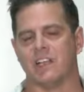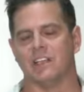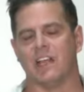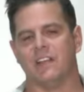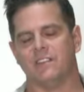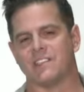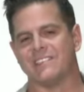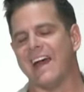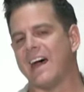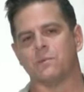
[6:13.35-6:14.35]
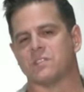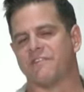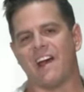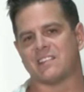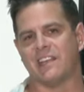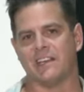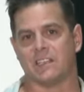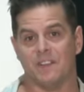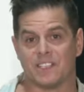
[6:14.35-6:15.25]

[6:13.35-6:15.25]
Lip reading: and this data was fascinating to me.